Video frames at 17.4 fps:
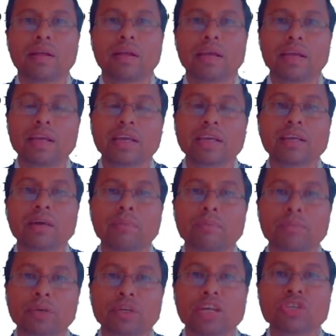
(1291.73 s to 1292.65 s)
in
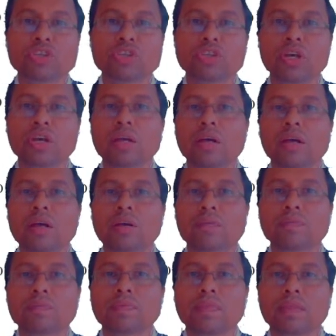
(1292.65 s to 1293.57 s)
potential
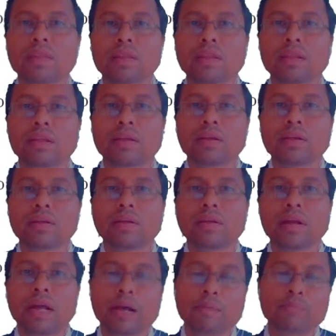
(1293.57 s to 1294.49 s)

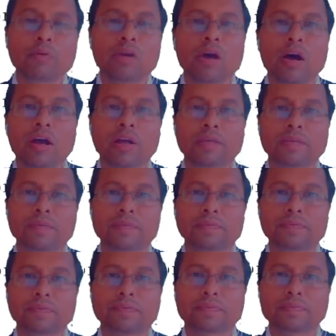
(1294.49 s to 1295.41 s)
employee.
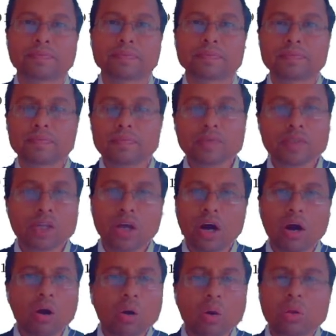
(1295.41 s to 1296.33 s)

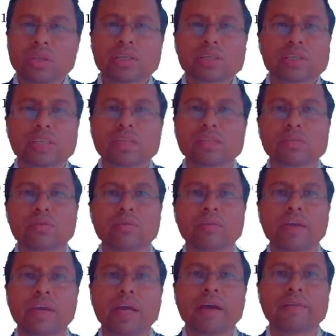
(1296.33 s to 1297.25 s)
All these things
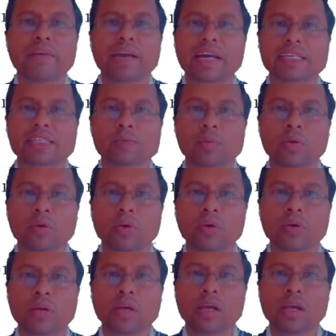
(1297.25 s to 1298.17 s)
we have
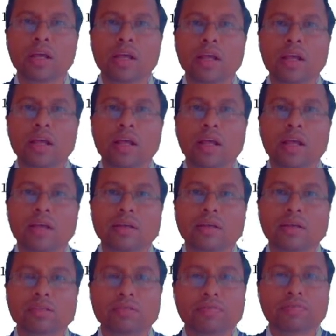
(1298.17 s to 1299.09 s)
explored.
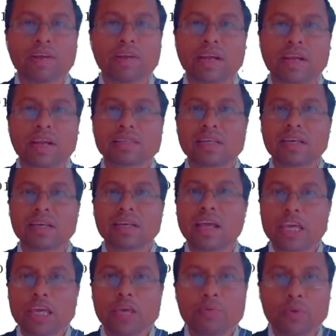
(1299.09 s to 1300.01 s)
So friends,
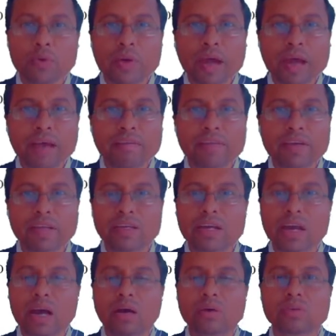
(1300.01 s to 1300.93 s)
if you have any
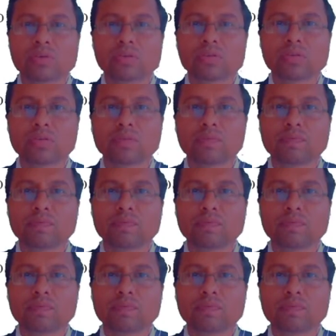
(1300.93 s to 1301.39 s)
doubts,